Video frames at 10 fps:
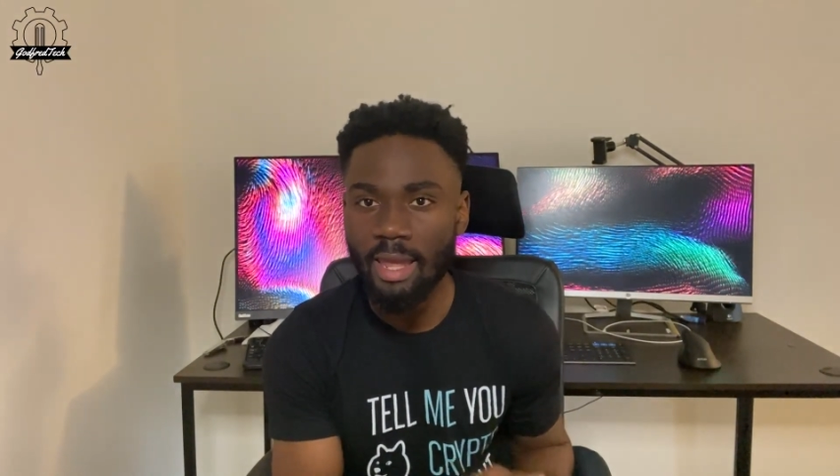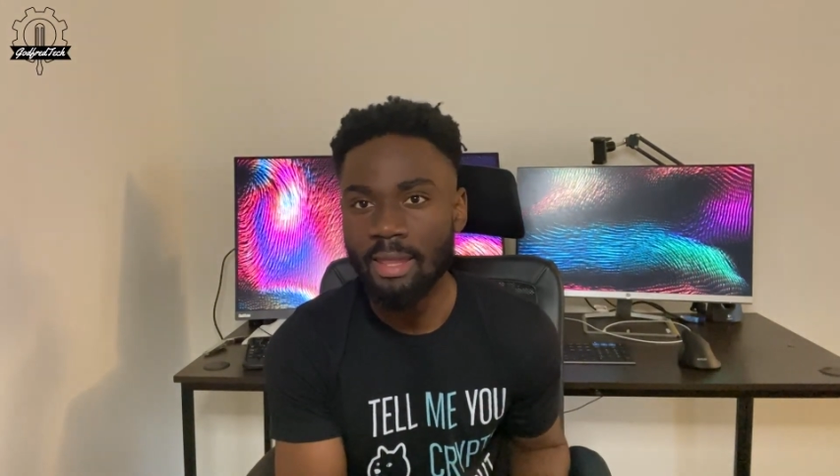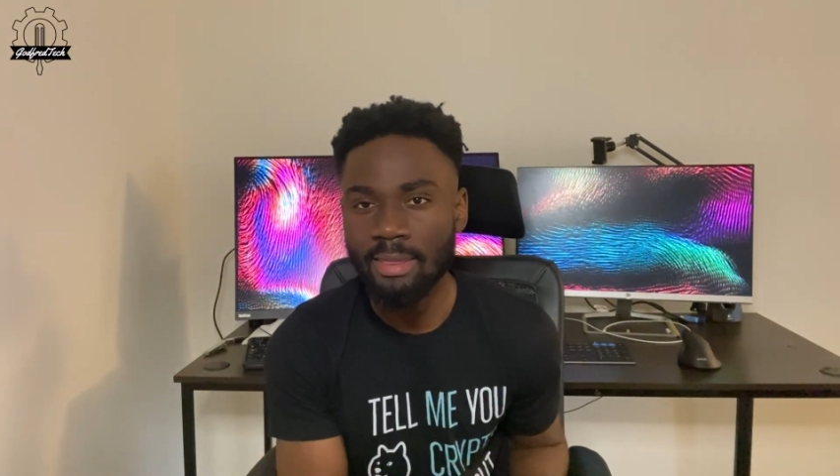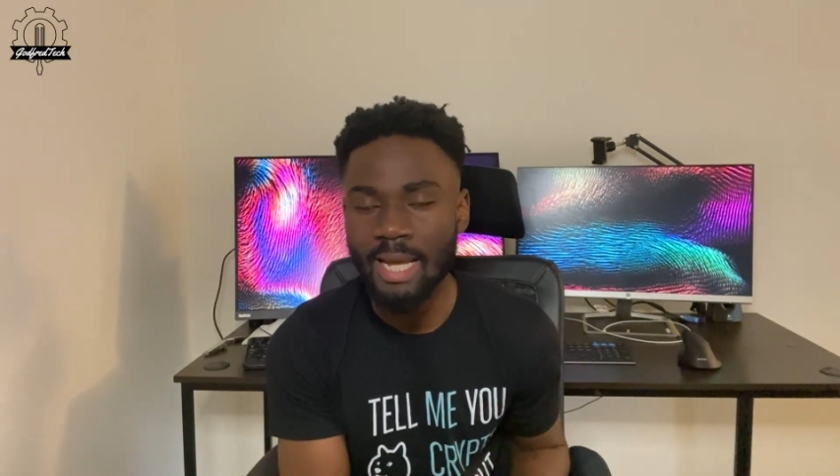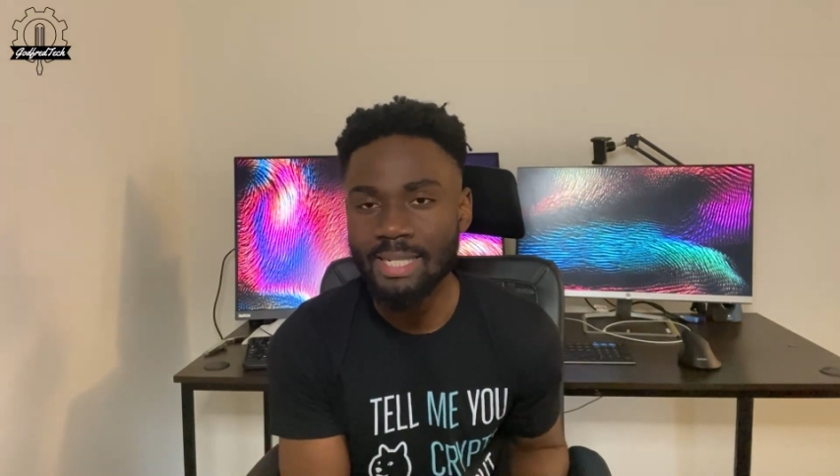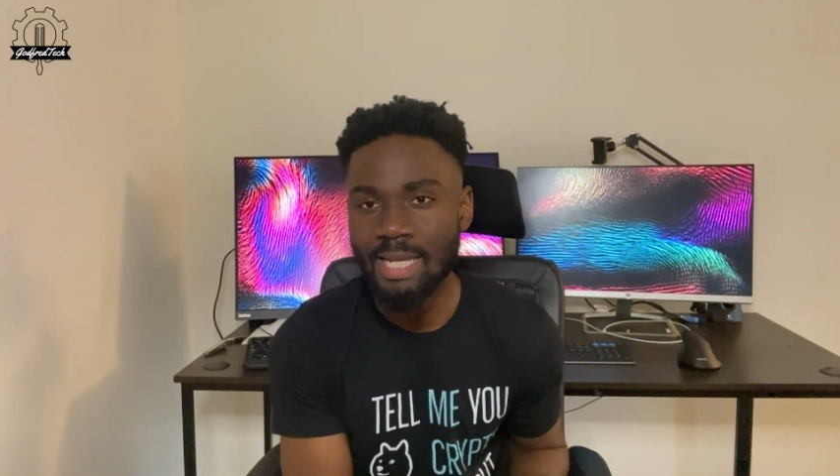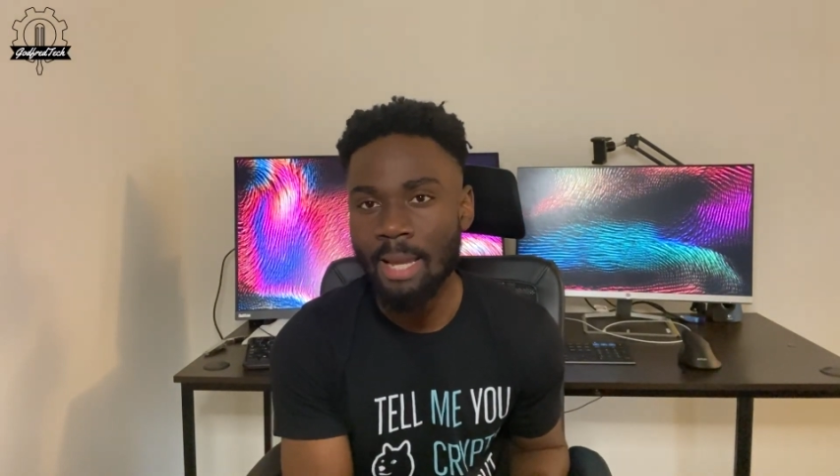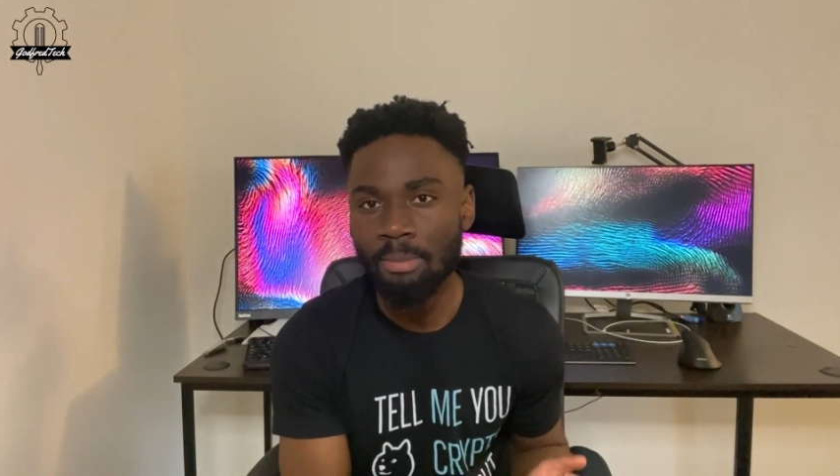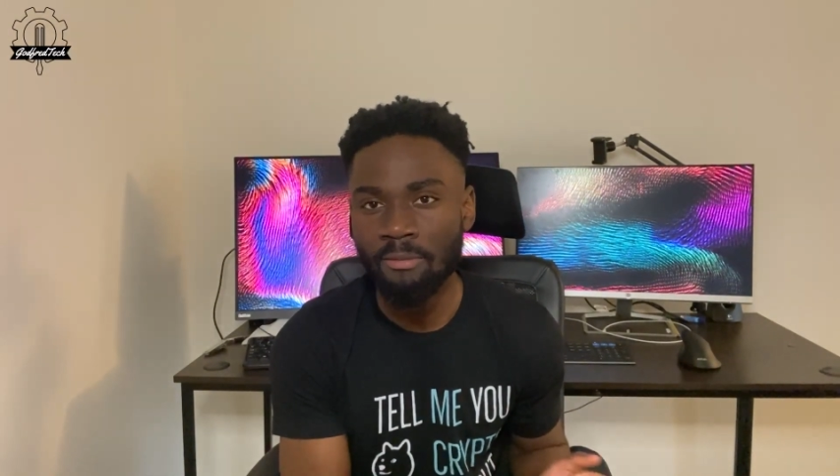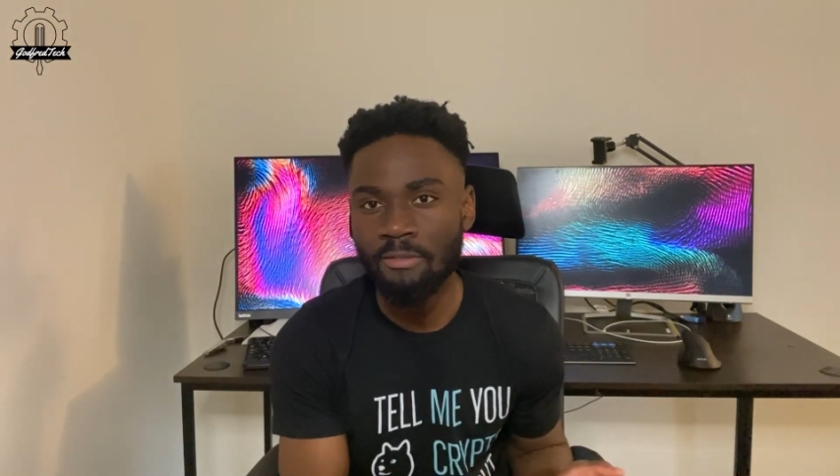in that
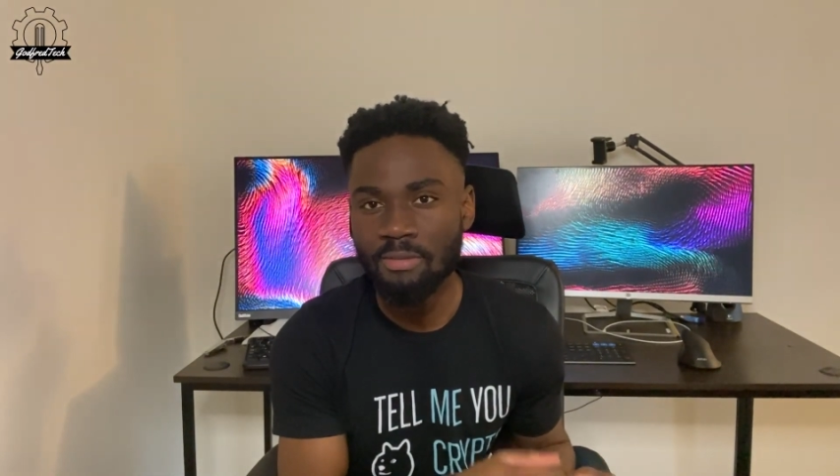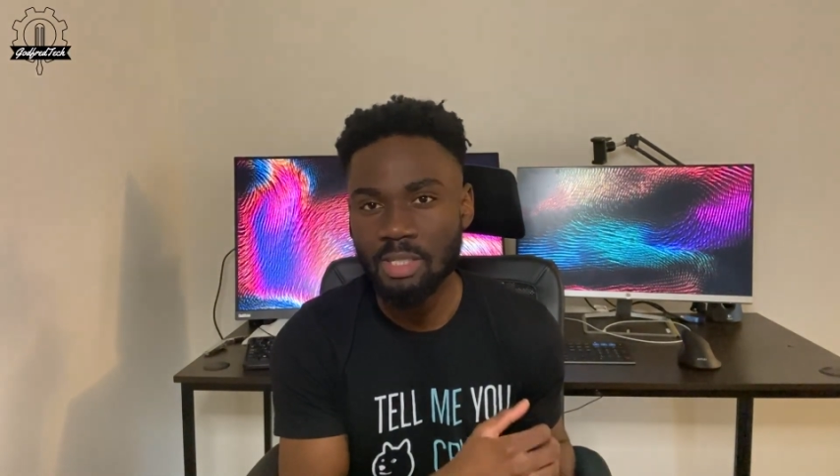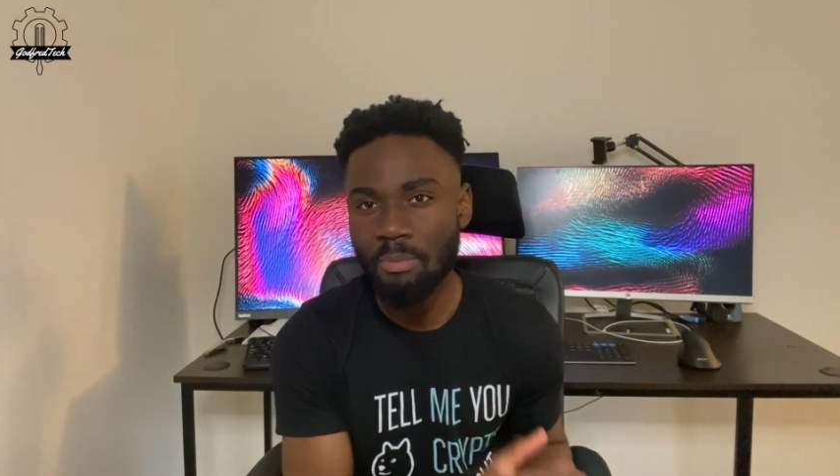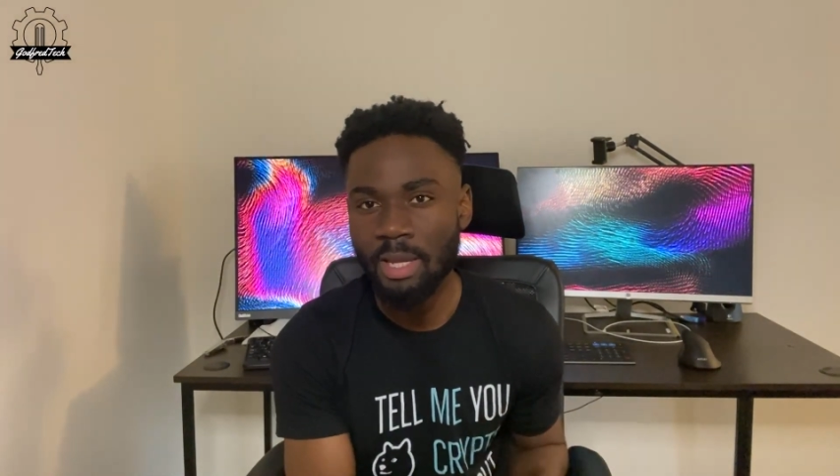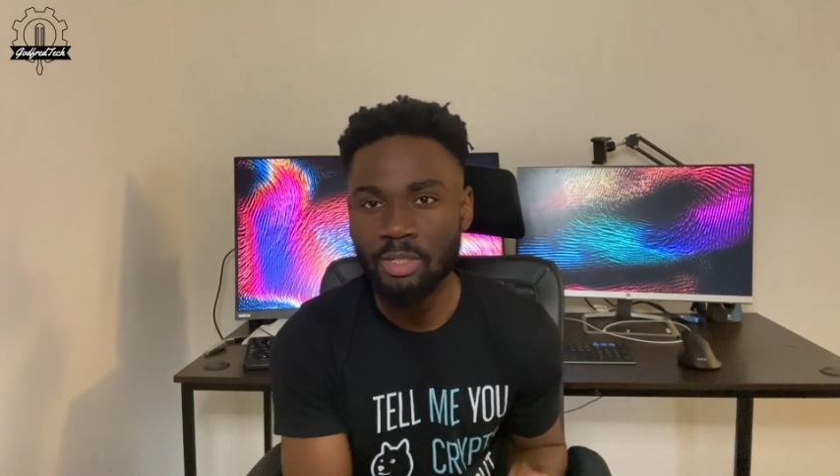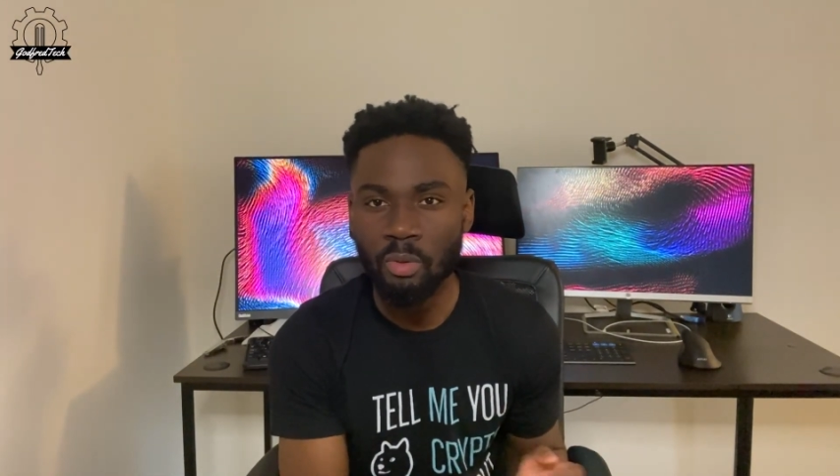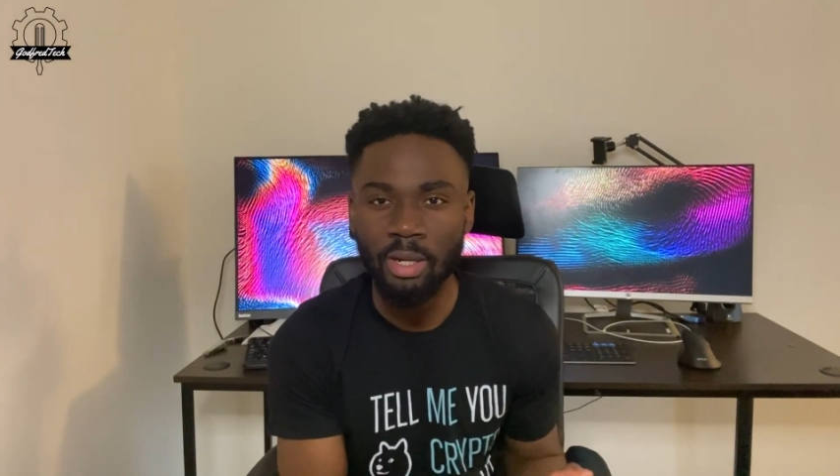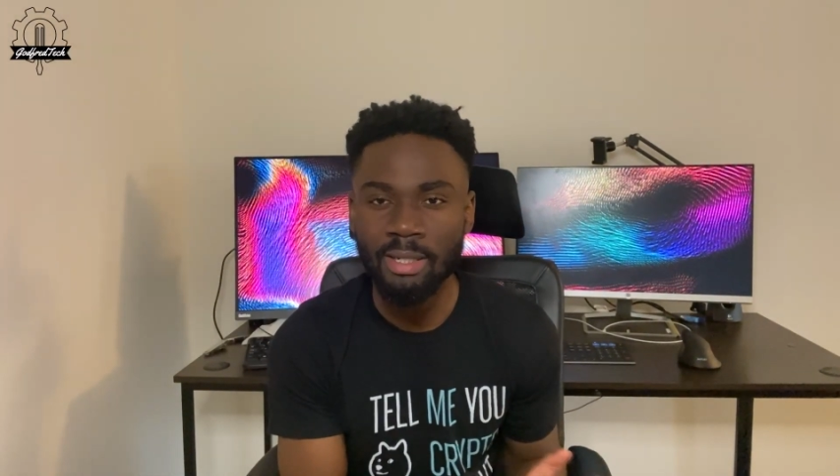type of space or